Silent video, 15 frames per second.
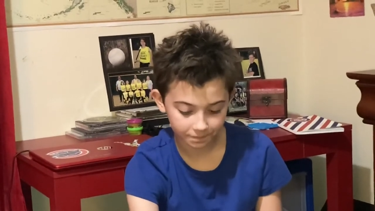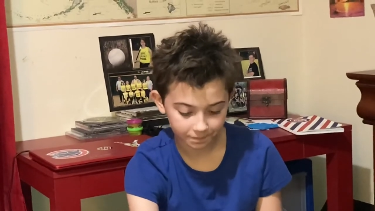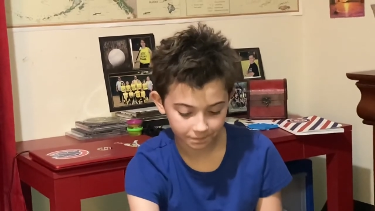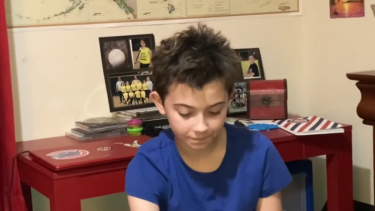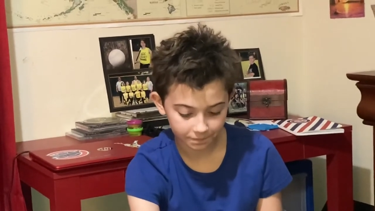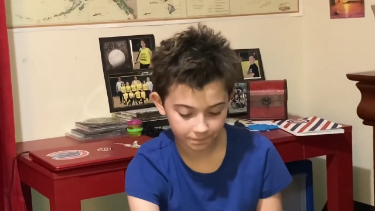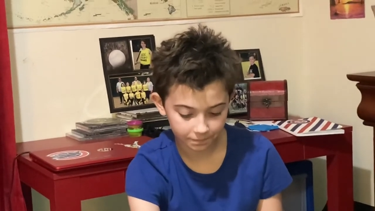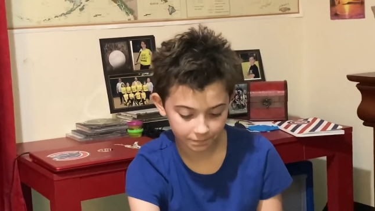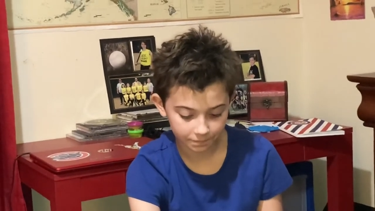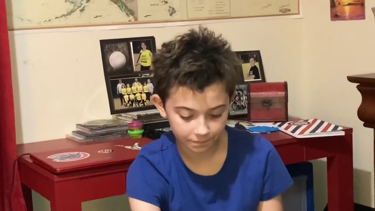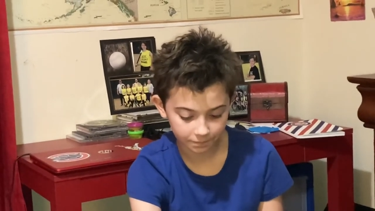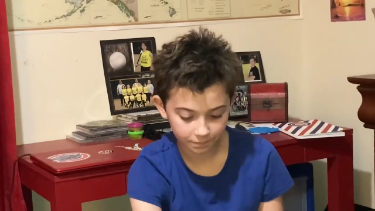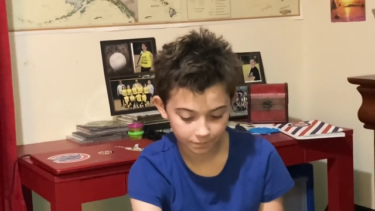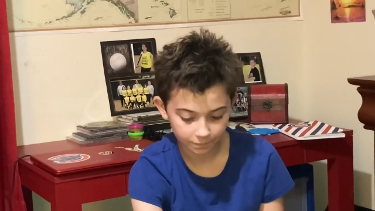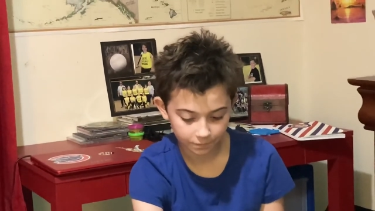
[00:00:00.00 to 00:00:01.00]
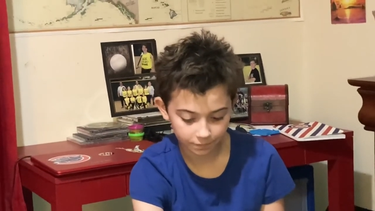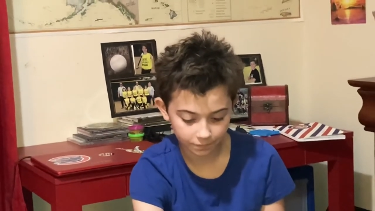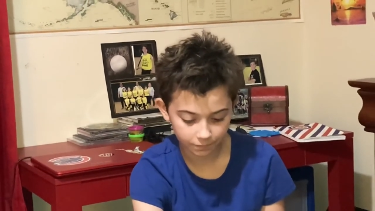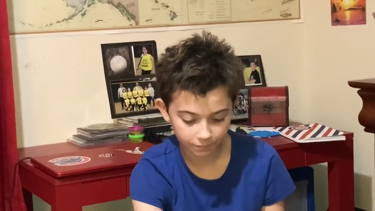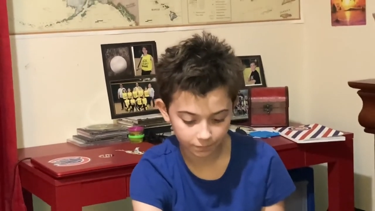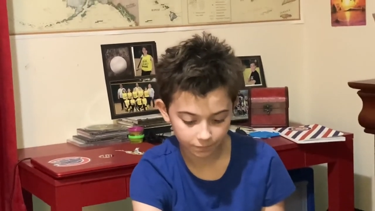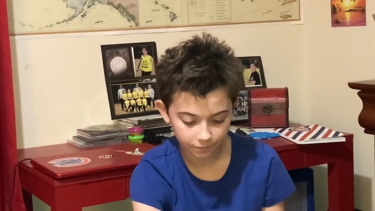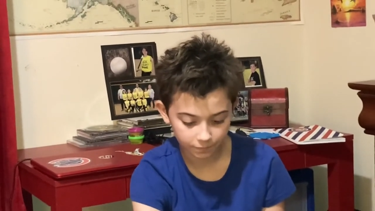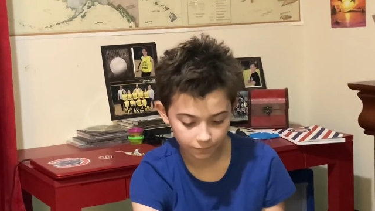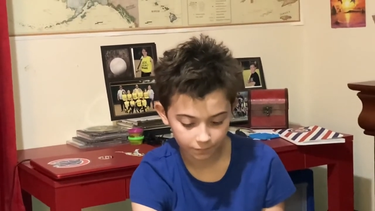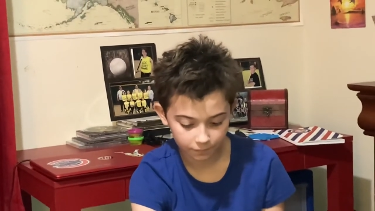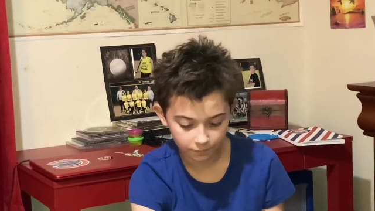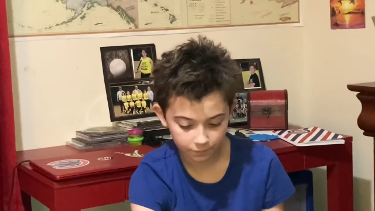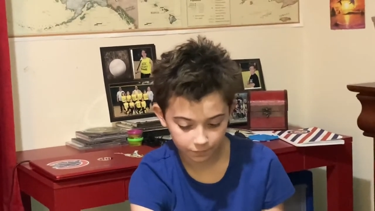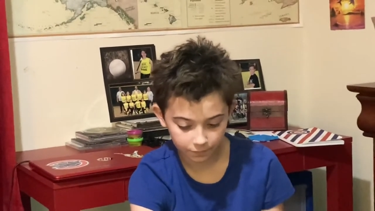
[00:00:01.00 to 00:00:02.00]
(silence)